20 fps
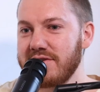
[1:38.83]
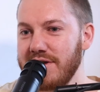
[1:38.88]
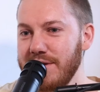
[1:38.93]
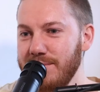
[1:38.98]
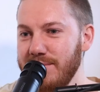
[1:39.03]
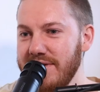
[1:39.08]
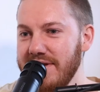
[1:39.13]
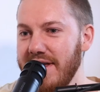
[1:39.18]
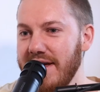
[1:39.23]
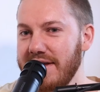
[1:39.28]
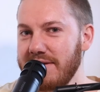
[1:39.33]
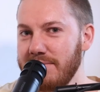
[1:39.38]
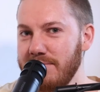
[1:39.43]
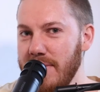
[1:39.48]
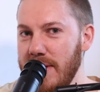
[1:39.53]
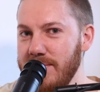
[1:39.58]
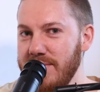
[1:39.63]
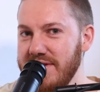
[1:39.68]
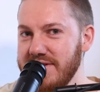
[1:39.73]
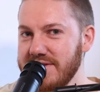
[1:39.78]
could be like
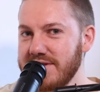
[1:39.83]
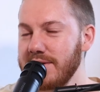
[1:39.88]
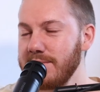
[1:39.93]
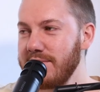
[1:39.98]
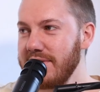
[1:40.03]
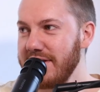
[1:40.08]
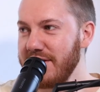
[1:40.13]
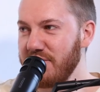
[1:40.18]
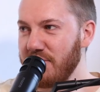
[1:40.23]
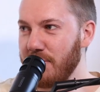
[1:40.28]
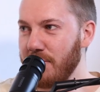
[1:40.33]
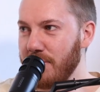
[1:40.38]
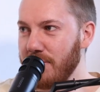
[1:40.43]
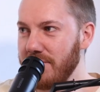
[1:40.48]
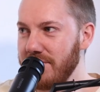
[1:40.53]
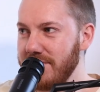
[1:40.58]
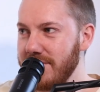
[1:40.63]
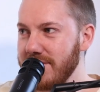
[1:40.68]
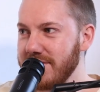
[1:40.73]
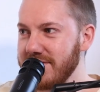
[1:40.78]
my beans could be a little
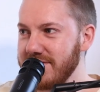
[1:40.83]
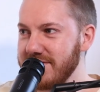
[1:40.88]
old,